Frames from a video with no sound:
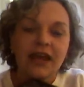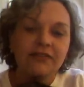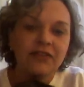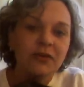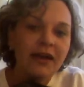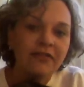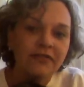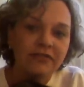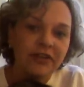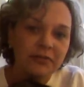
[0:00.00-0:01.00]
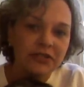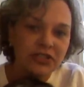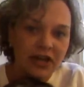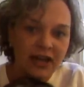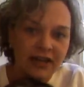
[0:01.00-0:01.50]
If you have Flemish
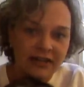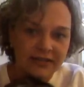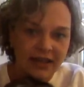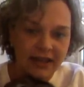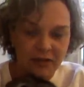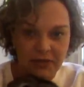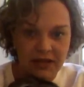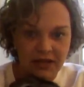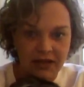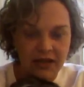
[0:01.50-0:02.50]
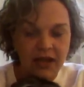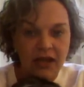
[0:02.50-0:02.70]
giants like me,